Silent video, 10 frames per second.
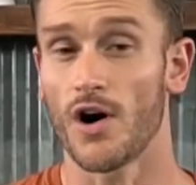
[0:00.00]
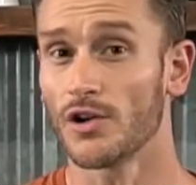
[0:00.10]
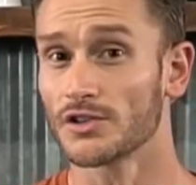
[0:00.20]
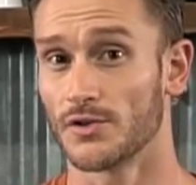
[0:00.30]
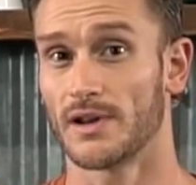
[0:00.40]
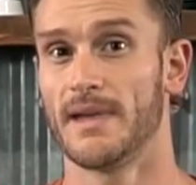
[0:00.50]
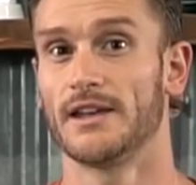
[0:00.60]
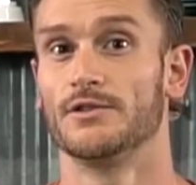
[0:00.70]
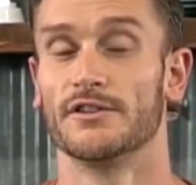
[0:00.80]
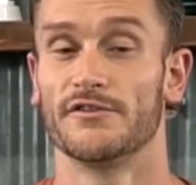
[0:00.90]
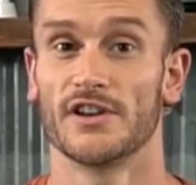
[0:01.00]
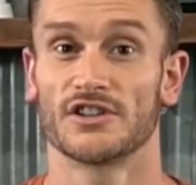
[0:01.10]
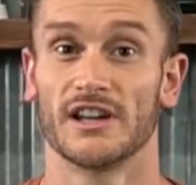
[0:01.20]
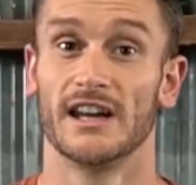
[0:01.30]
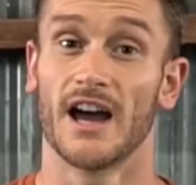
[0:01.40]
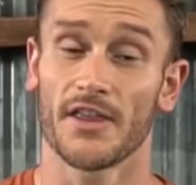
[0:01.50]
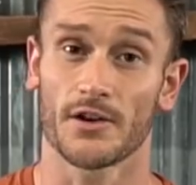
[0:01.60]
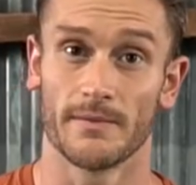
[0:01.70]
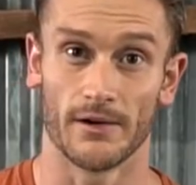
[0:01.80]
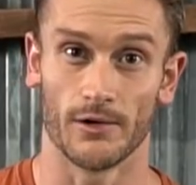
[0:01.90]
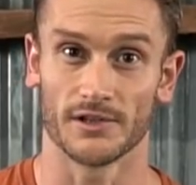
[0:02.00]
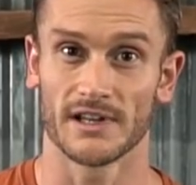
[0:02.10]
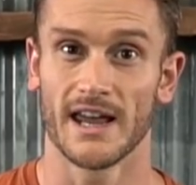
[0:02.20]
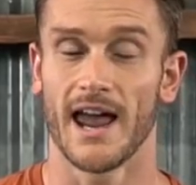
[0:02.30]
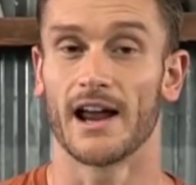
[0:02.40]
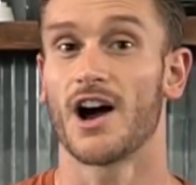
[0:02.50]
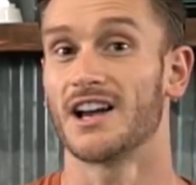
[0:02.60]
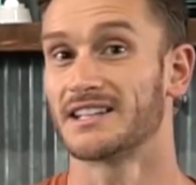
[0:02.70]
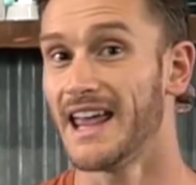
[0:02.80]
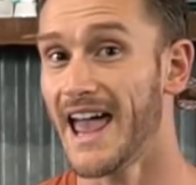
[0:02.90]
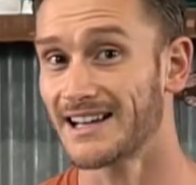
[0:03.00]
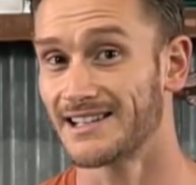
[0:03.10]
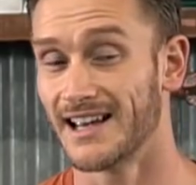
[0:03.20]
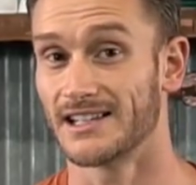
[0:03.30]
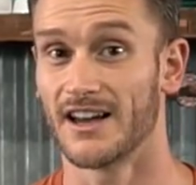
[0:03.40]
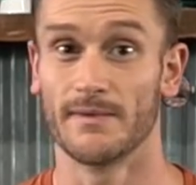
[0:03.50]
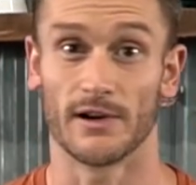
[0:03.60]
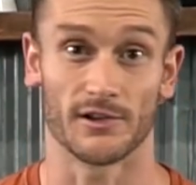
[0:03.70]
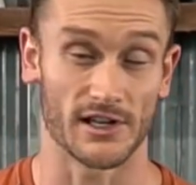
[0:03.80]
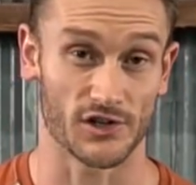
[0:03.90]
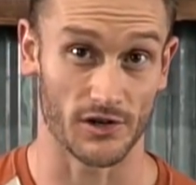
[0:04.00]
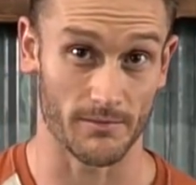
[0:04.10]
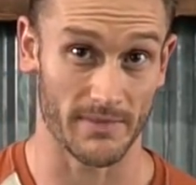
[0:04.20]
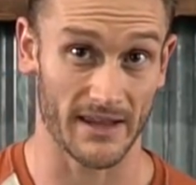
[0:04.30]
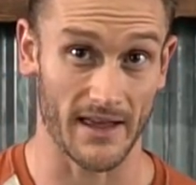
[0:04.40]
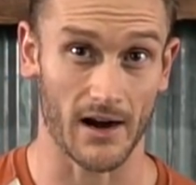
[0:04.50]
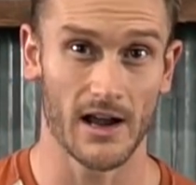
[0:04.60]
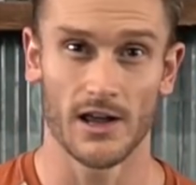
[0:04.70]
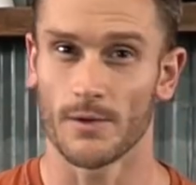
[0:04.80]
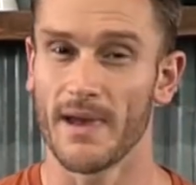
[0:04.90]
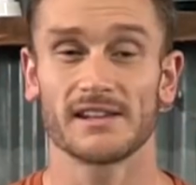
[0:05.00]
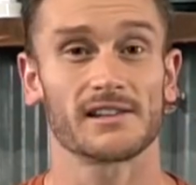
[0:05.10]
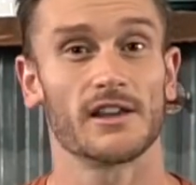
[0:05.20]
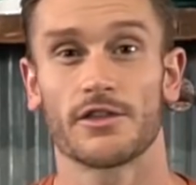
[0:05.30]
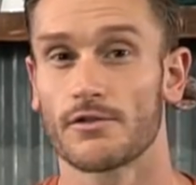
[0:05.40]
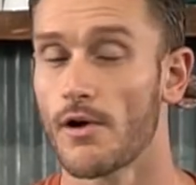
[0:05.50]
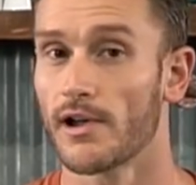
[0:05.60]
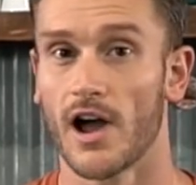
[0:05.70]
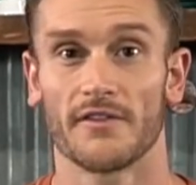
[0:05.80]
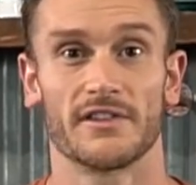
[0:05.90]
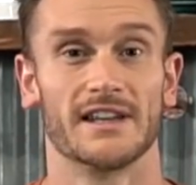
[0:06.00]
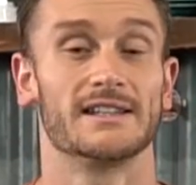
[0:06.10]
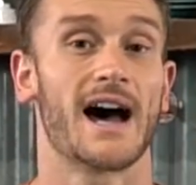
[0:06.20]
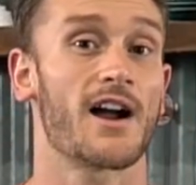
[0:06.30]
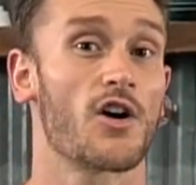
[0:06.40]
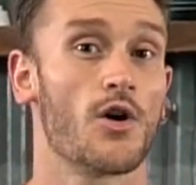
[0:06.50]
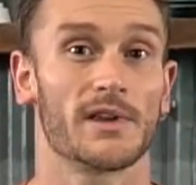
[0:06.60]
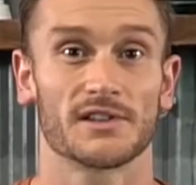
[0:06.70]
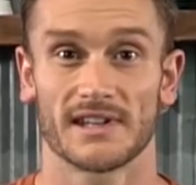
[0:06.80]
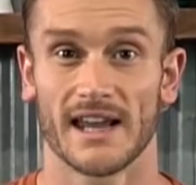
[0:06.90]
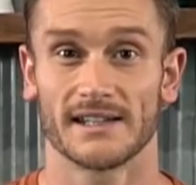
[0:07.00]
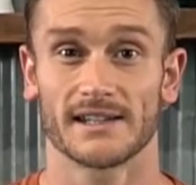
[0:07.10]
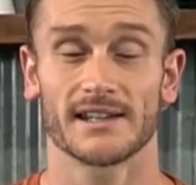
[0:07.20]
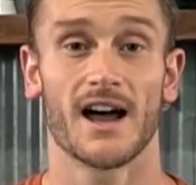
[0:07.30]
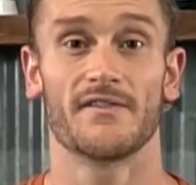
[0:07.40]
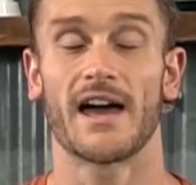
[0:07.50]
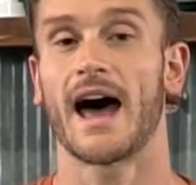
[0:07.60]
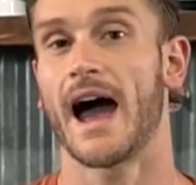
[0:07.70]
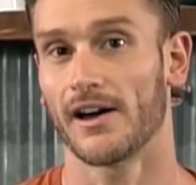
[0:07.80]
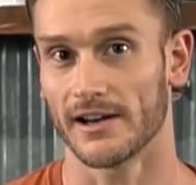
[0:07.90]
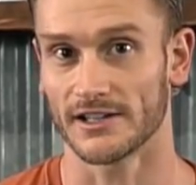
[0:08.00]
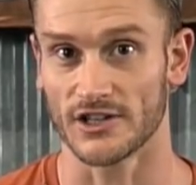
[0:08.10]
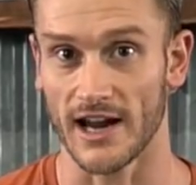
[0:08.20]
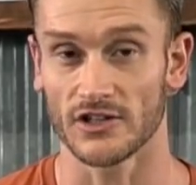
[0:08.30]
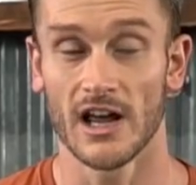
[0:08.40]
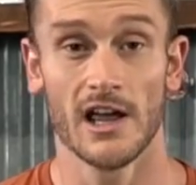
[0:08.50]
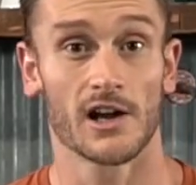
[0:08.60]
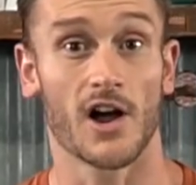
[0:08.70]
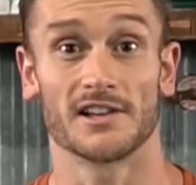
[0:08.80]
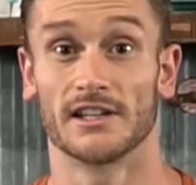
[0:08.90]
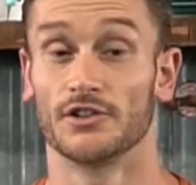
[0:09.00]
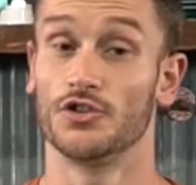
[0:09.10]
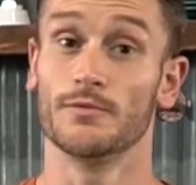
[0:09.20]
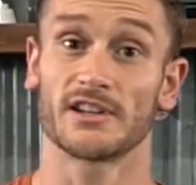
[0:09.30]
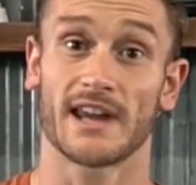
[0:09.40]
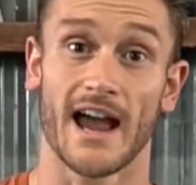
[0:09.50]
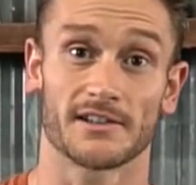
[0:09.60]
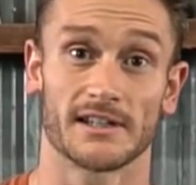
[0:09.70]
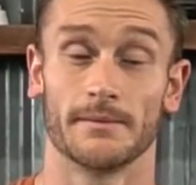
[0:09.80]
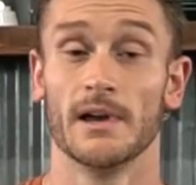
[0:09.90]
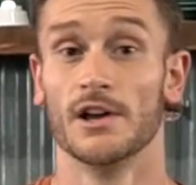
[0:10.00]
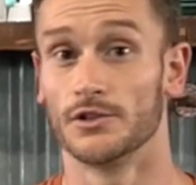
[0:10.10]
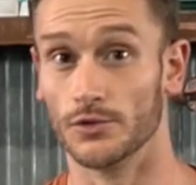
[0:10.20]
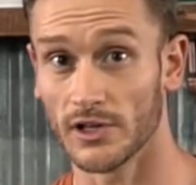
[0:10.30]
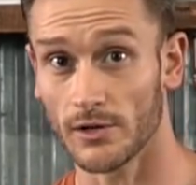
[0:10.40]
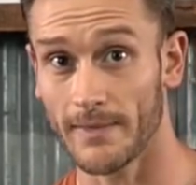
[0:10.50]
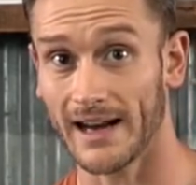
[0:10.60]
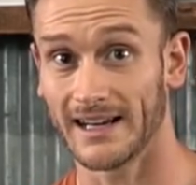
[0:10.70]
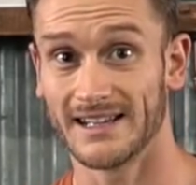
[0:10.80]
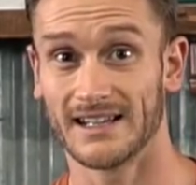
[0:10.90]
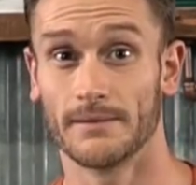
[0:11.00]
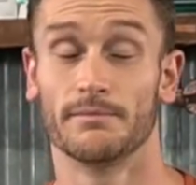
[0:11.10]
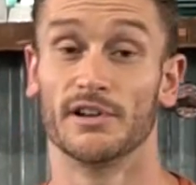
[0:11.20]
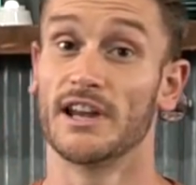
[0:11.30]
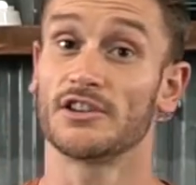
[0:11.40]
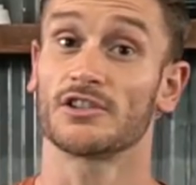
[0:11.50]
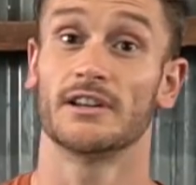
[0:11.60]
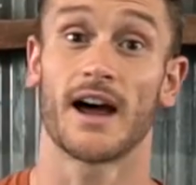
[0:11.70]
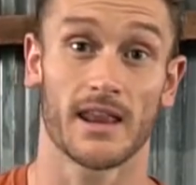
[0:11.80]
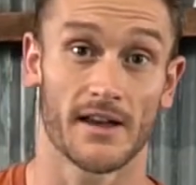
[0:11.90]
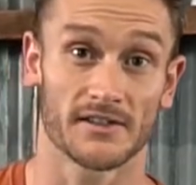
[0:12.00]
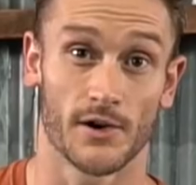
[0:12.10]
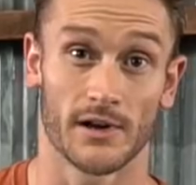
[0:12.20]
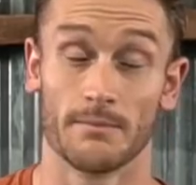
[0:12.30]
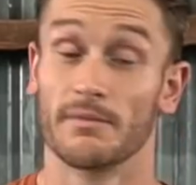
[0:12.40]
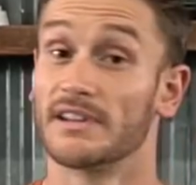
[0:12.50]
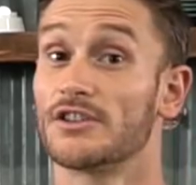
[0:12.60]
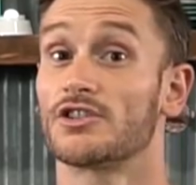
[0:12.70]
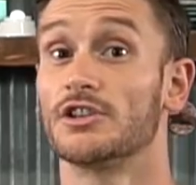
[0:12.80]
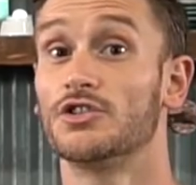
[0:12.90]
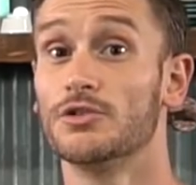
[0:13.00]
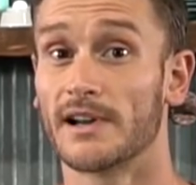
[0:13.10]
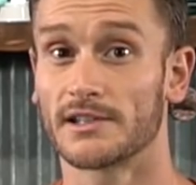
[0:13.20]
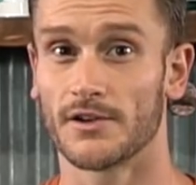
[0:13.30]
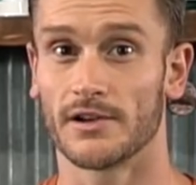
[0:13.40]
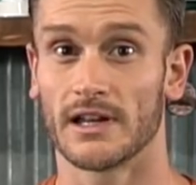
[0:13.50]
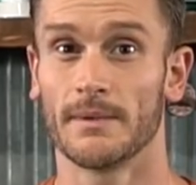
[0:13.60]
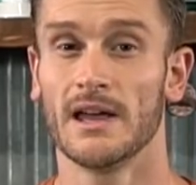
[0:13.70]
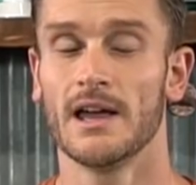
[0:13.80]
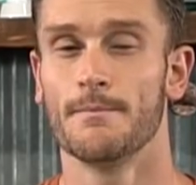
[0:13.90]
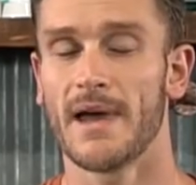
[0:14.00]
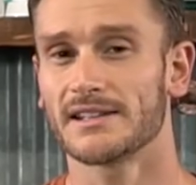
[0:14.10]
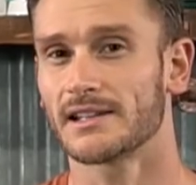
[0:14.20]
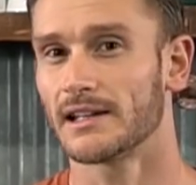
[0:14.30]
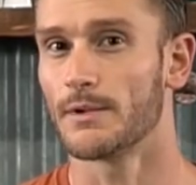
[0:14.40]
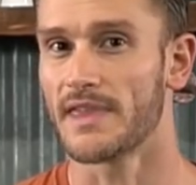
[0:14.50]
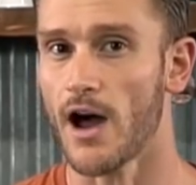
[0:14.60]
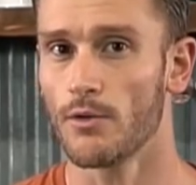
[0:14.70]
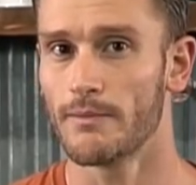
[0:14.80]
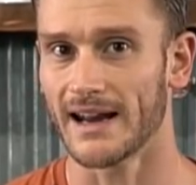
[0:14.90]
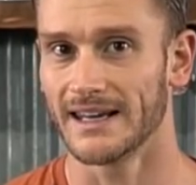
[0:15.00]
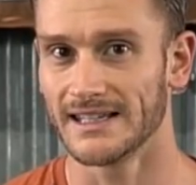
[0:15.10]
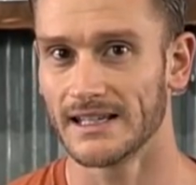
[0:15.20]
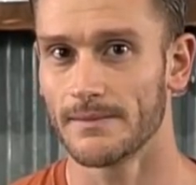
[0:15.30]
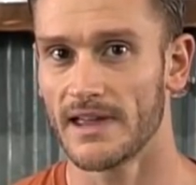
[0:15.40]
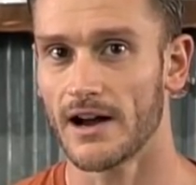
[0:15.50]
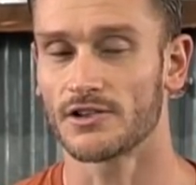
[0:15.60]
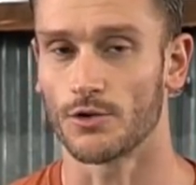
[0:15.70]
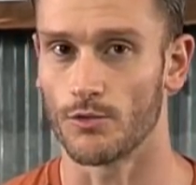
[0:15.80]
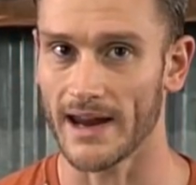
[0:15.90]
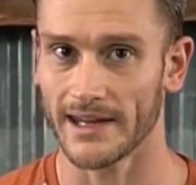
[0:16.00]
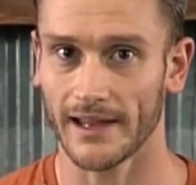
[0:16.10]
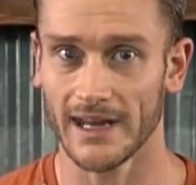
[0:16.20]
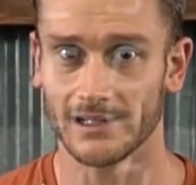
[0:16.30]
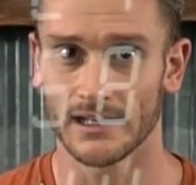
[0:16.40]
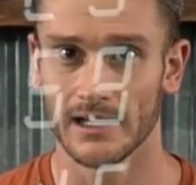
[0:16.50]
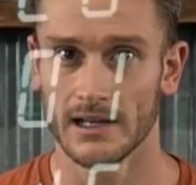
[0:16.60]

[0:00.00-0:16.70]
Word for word: also can make you deficient in other minerals and cause an excess of minerals that shouldn't be there. You're basically throwing off the entire homeostasis of that ion exchange, causing too much calcium, too little magnesium, potentially not enough sodium, potentially too much sodium. Basically, without magnesium there to regulate,